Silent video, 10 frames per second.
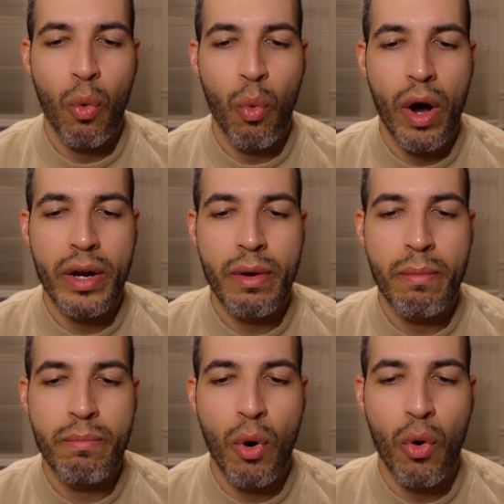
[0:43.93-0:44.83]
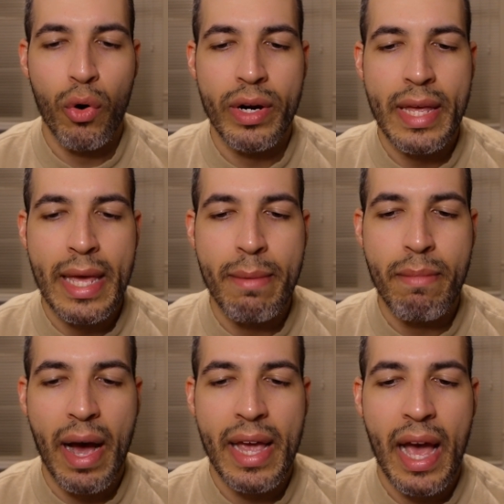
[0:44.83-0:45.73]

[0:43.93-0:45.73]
one born in my